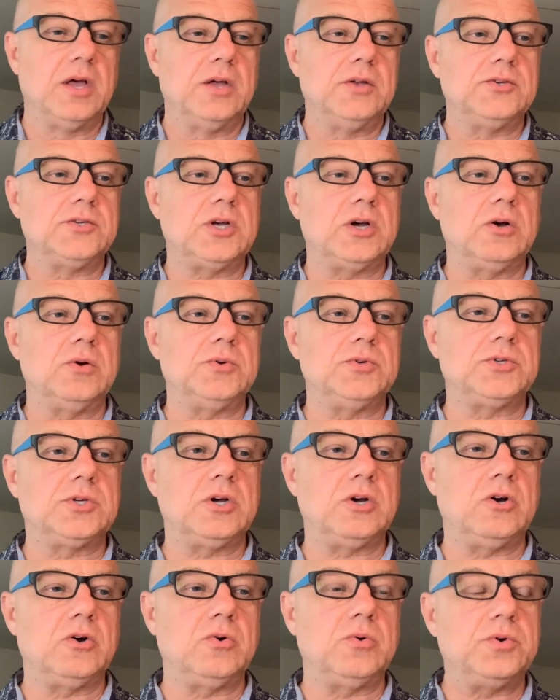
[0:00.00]

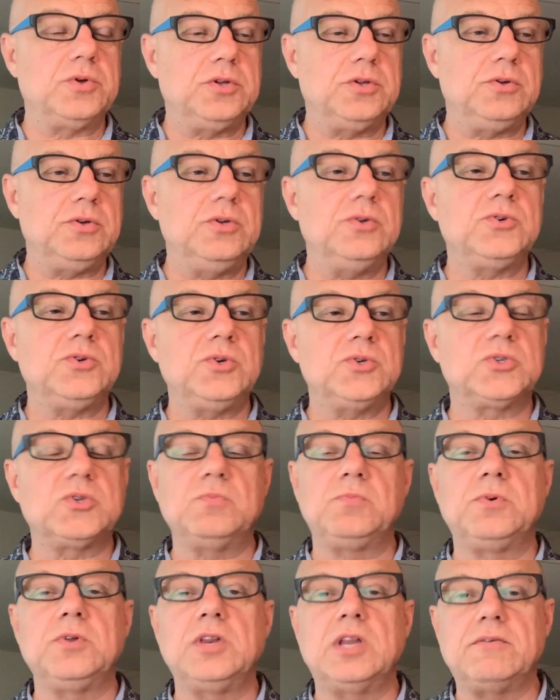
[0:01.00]
So you
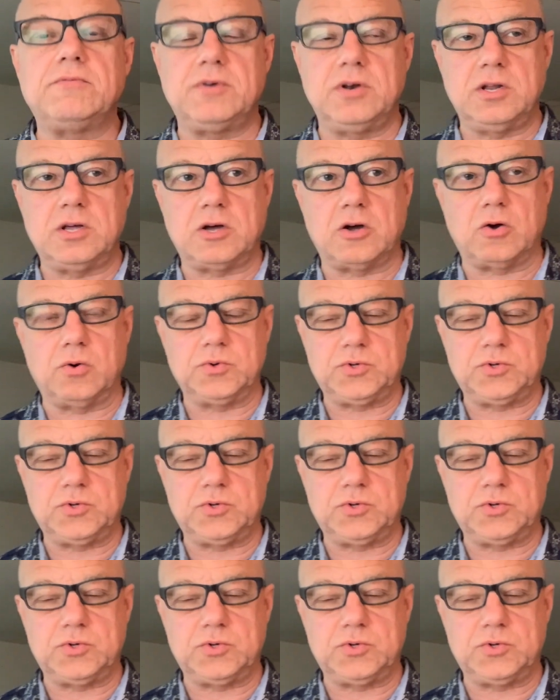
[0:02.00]
simply never know.